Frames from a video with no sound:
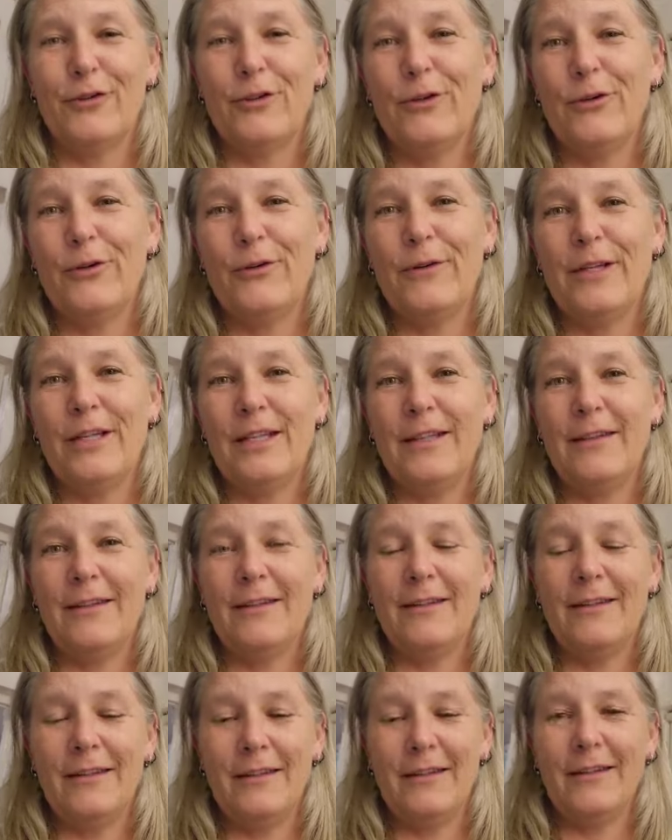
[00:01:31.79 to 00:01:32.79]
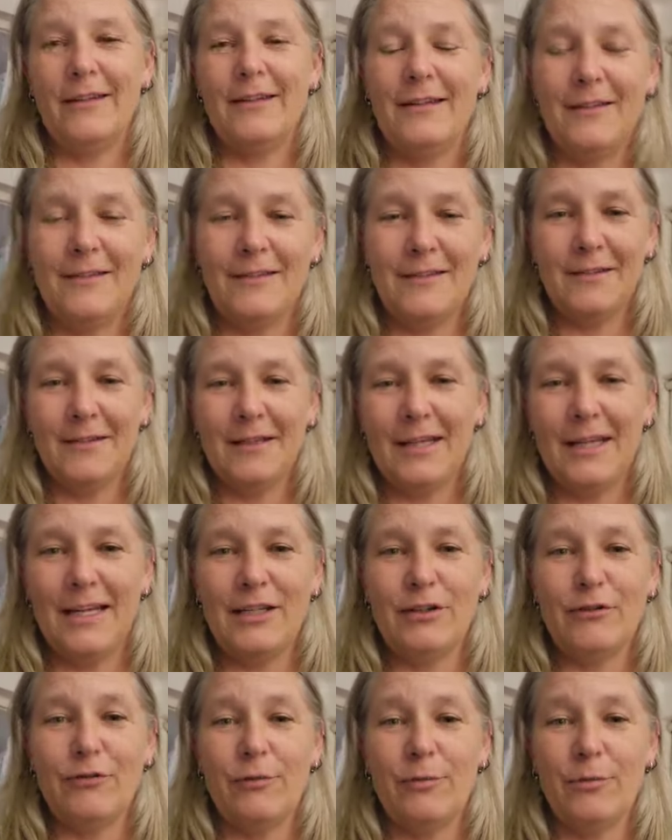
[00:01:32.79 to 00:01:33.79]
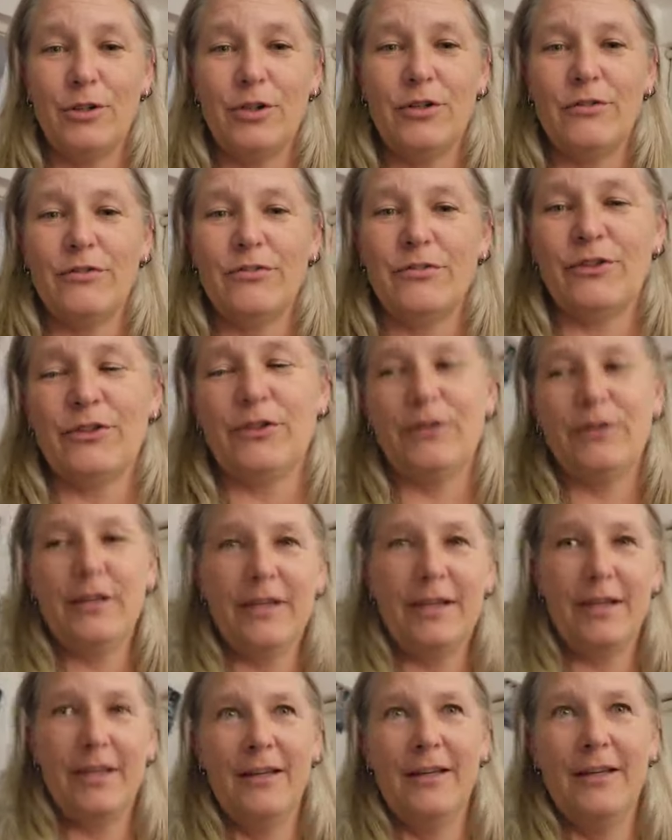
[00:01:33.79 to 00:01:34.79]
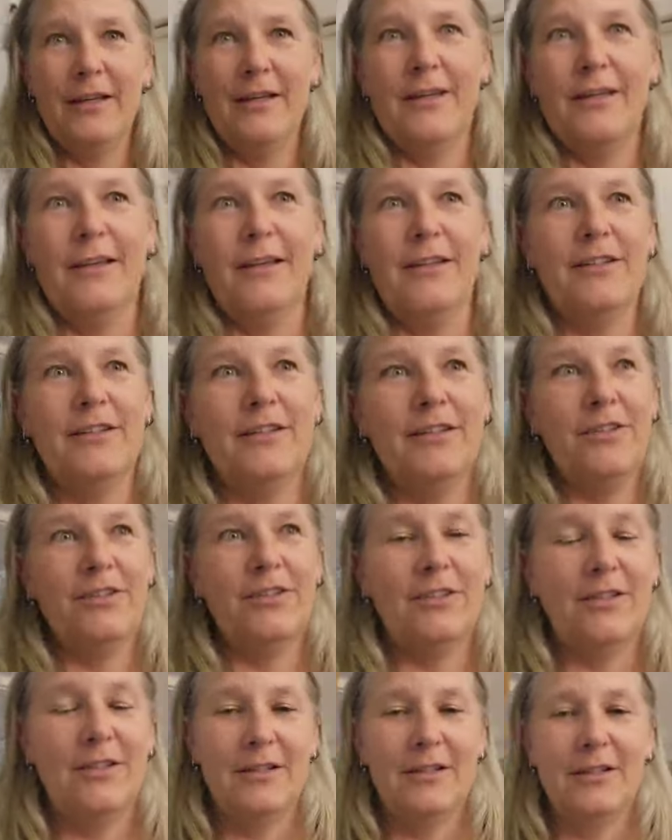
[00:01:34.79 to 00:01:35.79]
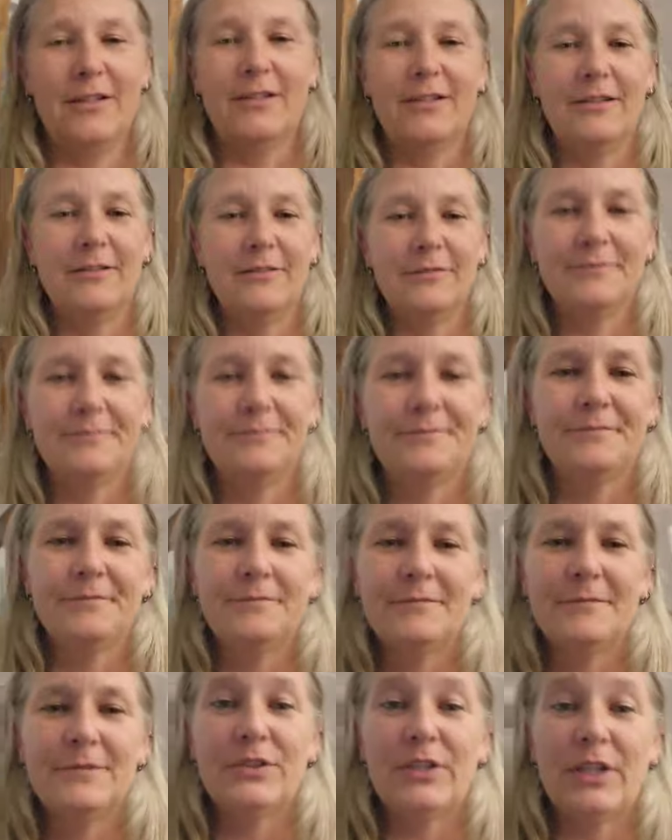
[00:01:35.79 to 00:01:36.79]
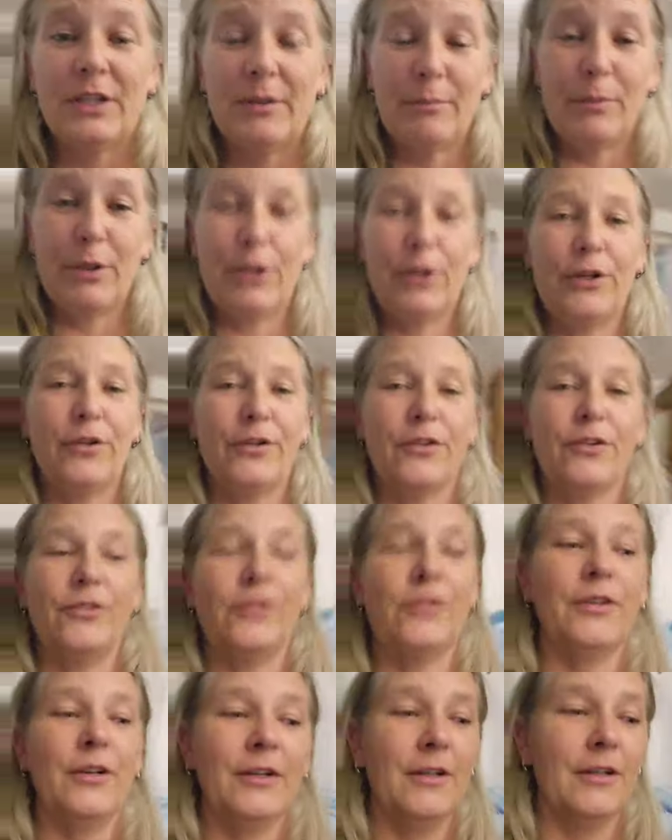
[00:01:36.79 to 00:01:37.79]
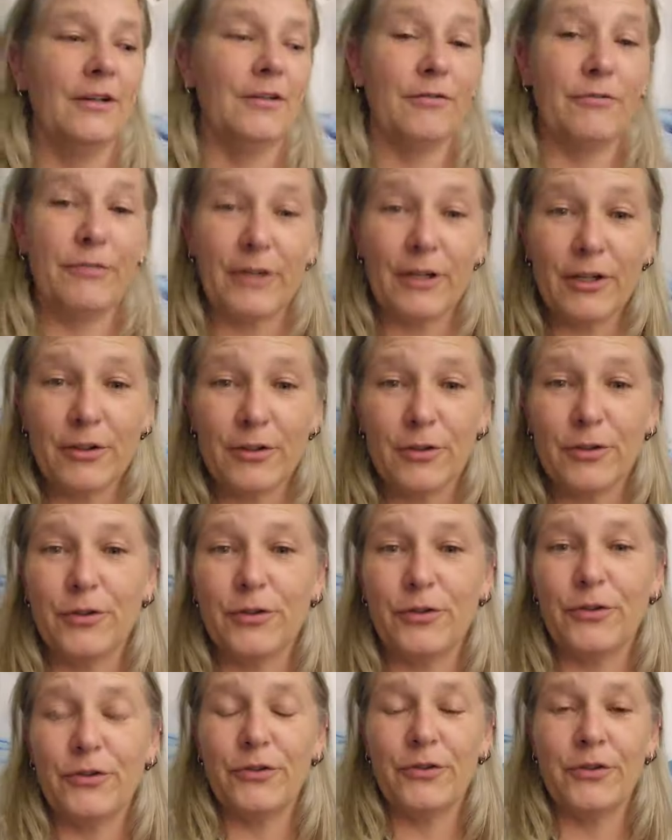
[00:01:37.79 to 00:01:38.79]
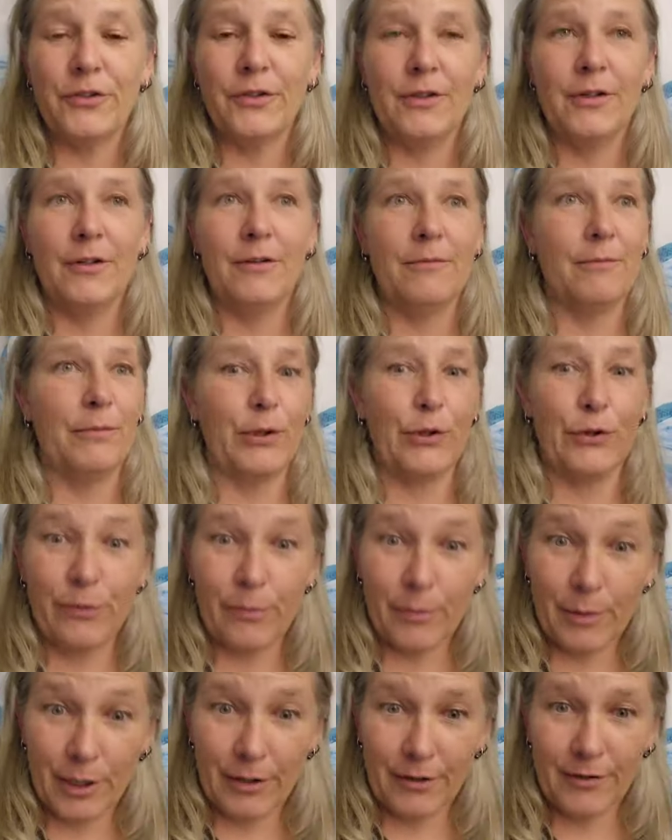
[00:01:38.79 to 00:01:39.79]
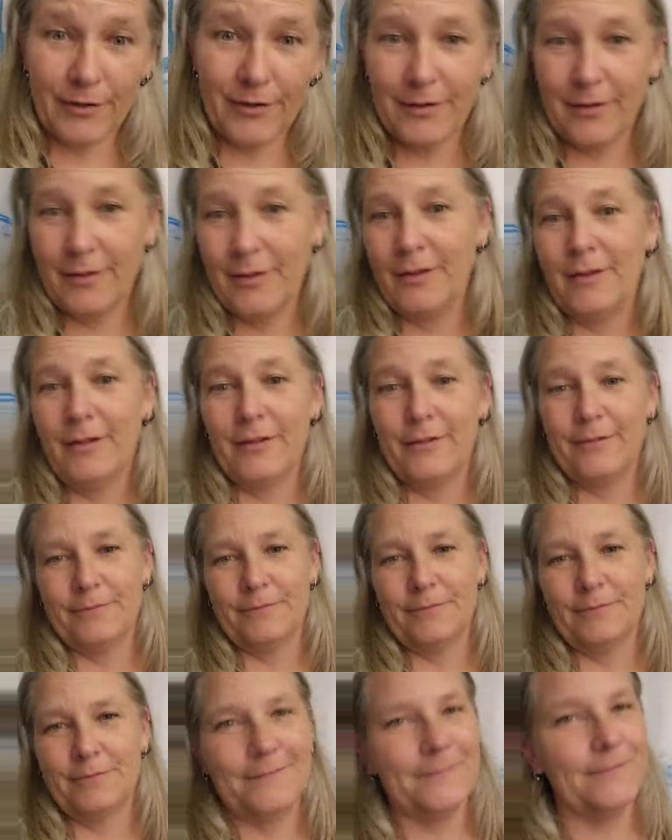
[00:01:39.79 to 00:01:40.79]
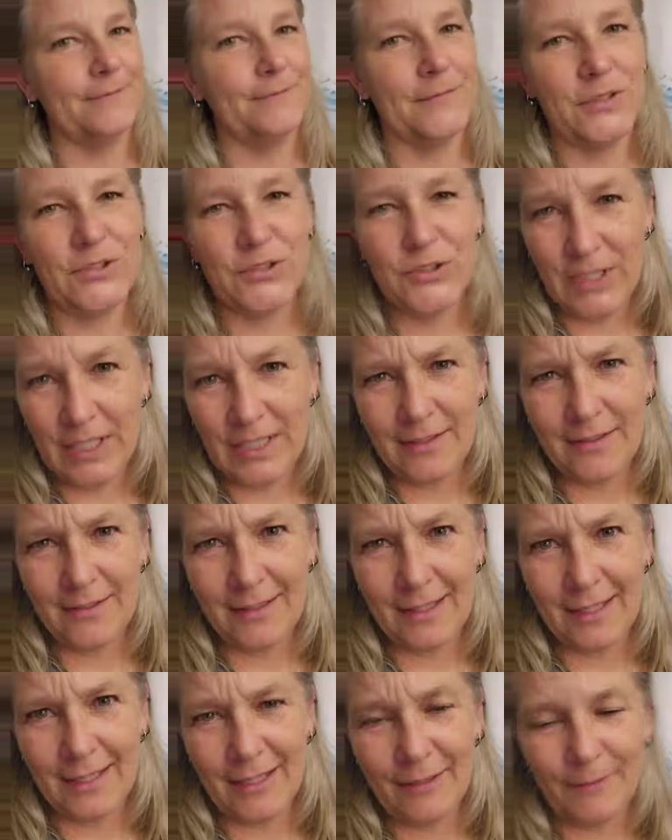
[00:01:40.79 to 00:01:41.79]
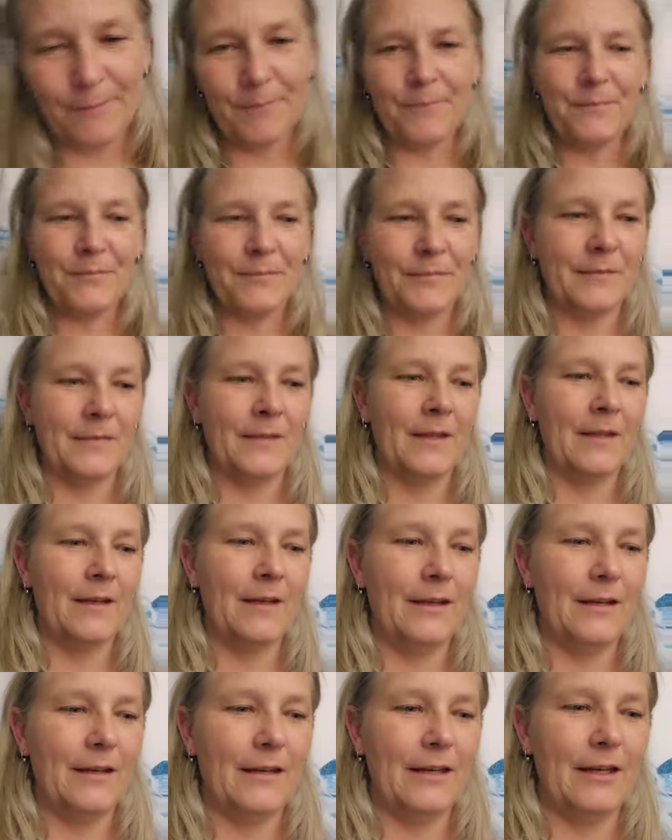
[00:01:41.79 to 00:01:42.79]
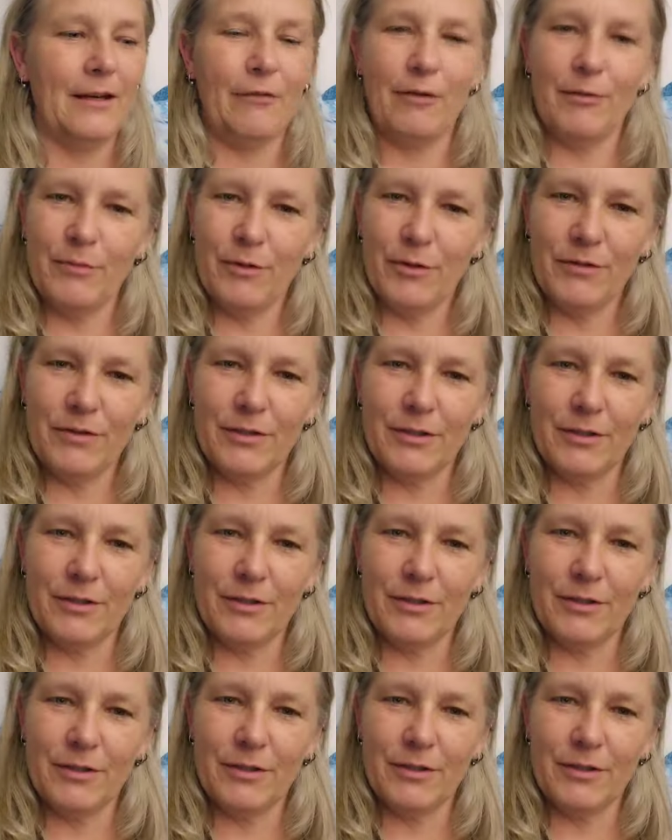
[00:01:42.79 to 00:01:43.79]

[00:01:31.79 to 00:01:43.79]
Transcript: So anything that needs stained, removed. So like uh, sunburns, freckles, birthmarks, skin stain, it removes it.